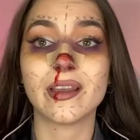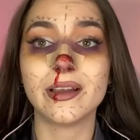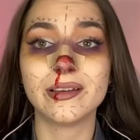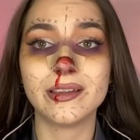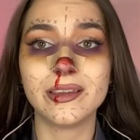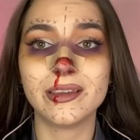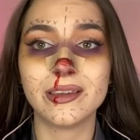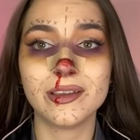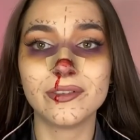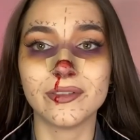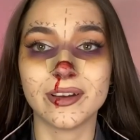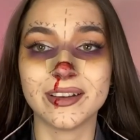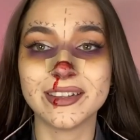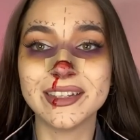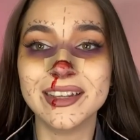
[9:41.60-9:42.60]
And here
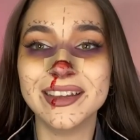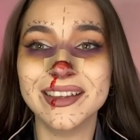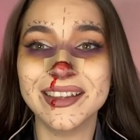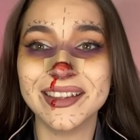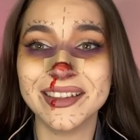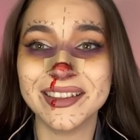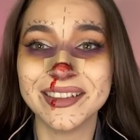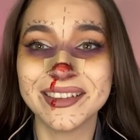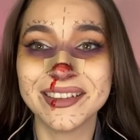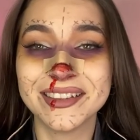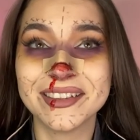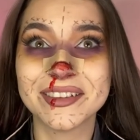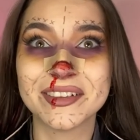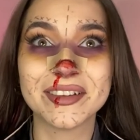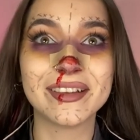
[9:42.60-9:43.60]
is
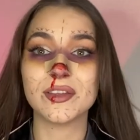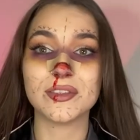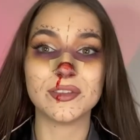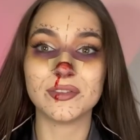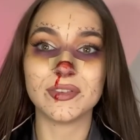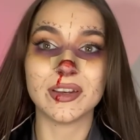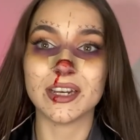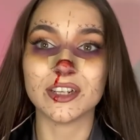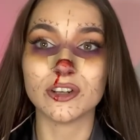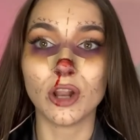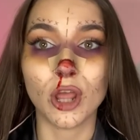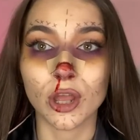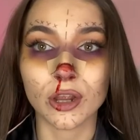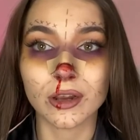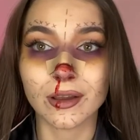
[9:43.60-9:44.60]
the finished
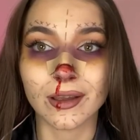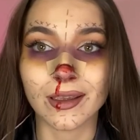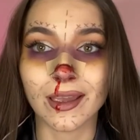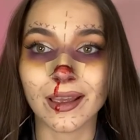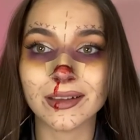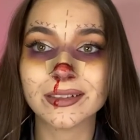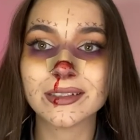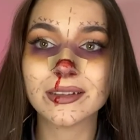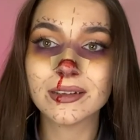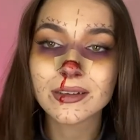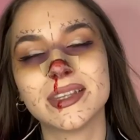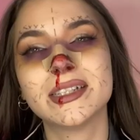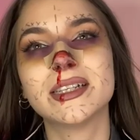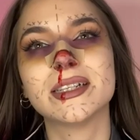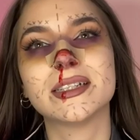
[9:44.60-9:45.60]
look, I guess.
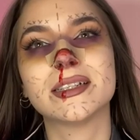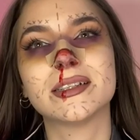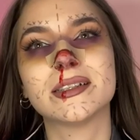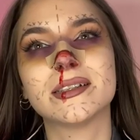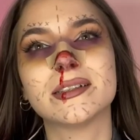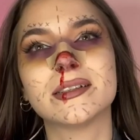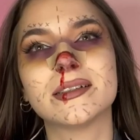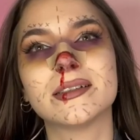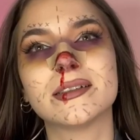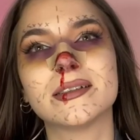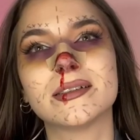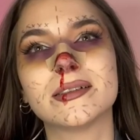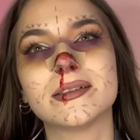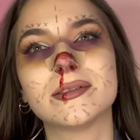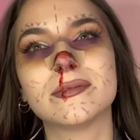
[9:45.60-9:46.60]
This is,
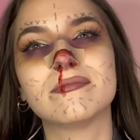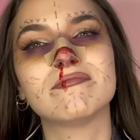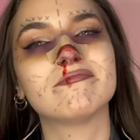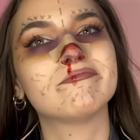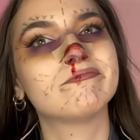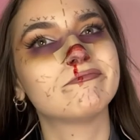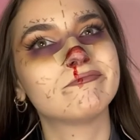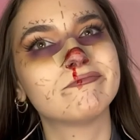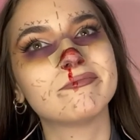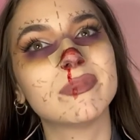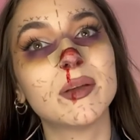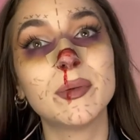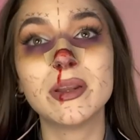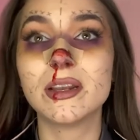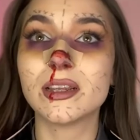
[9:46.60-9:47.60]
I
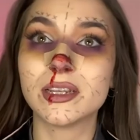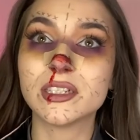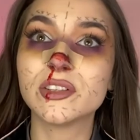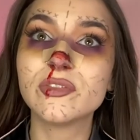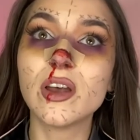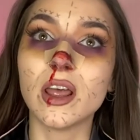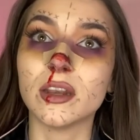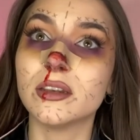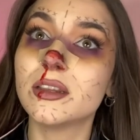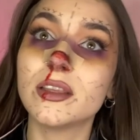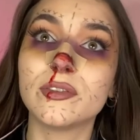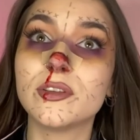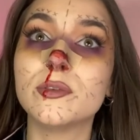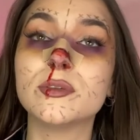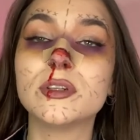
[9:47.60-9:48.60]
mean, like, it's fun
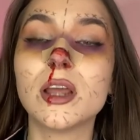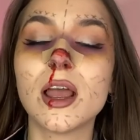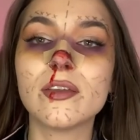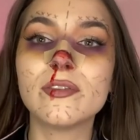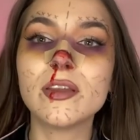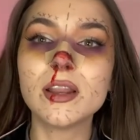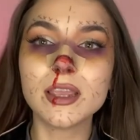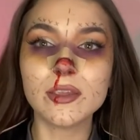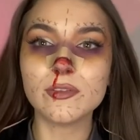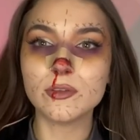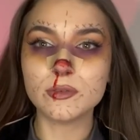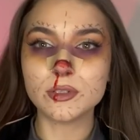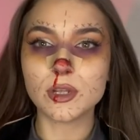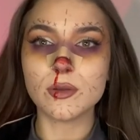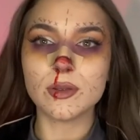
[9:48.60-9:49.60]
if you would, I feel like if you were
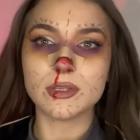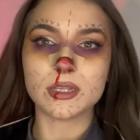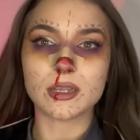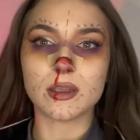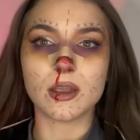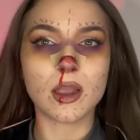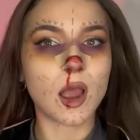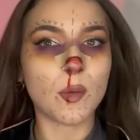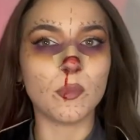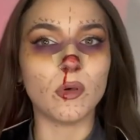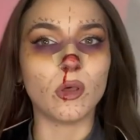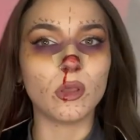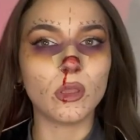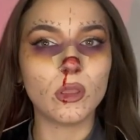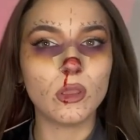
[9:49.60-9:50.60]
to go as like a
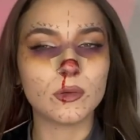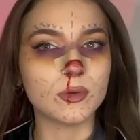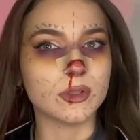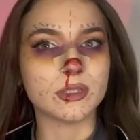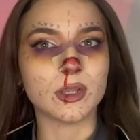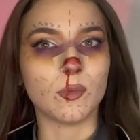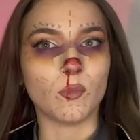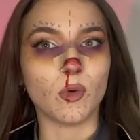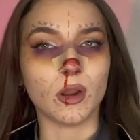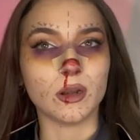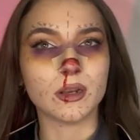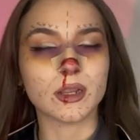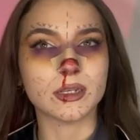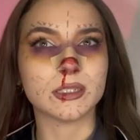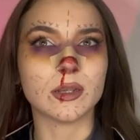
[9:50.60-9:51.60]
couple with someone
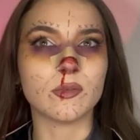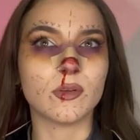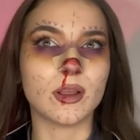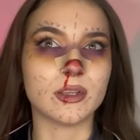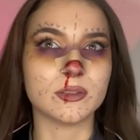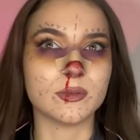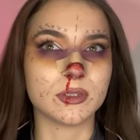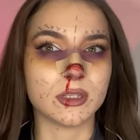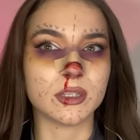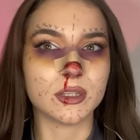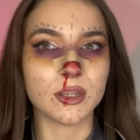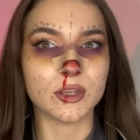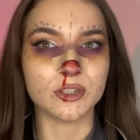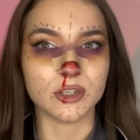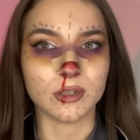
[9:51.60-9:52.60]
and someone else was the
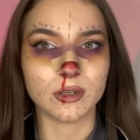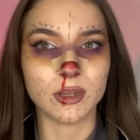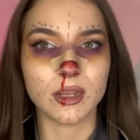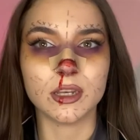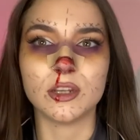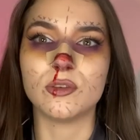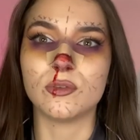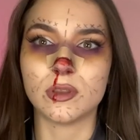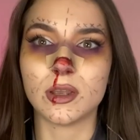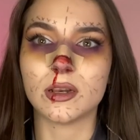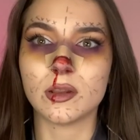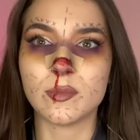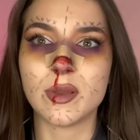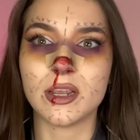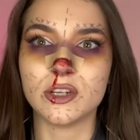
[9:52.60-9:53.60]
surgeon and you're like the
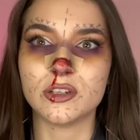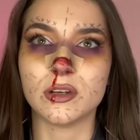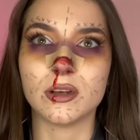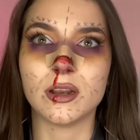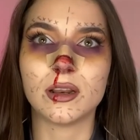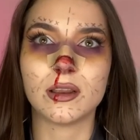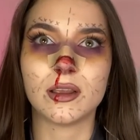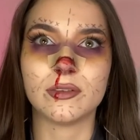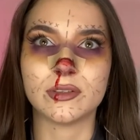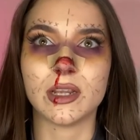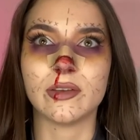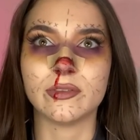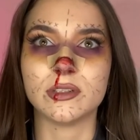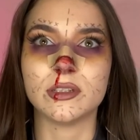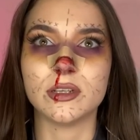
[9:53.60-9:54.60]
patient after
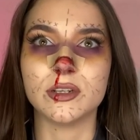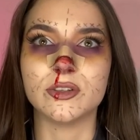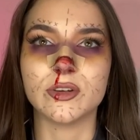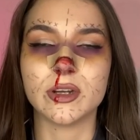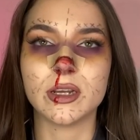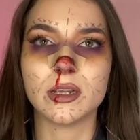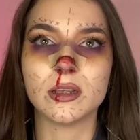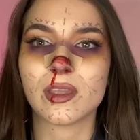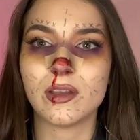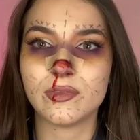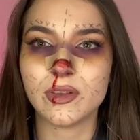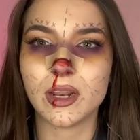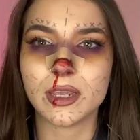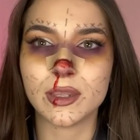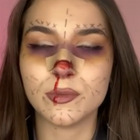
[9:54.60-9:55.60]
having surgery, I feel
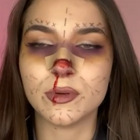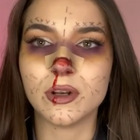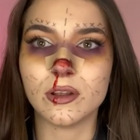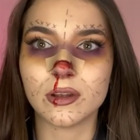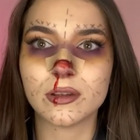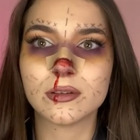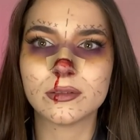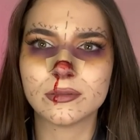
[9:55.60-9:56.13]
like it would look